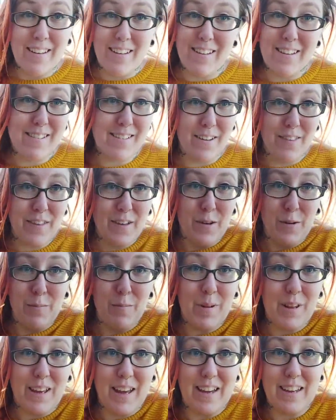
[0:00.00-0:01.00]
There's nothing
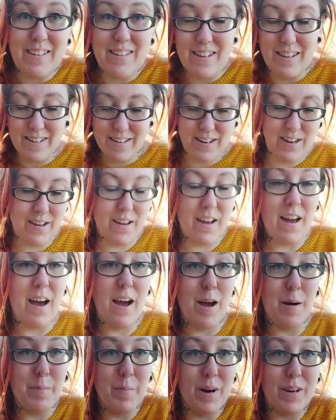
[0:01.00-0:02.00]
complicated.
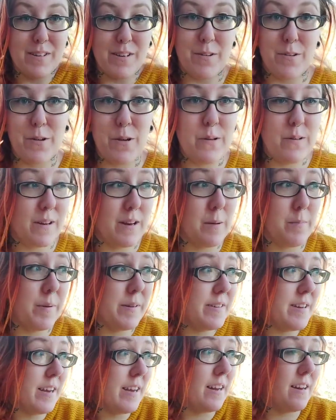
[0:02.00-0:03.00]
I don't use any
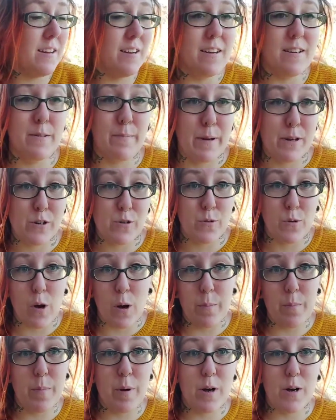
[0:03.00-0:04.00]
particularly special
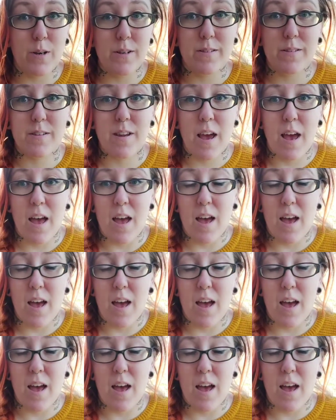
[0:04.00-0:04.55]
compost.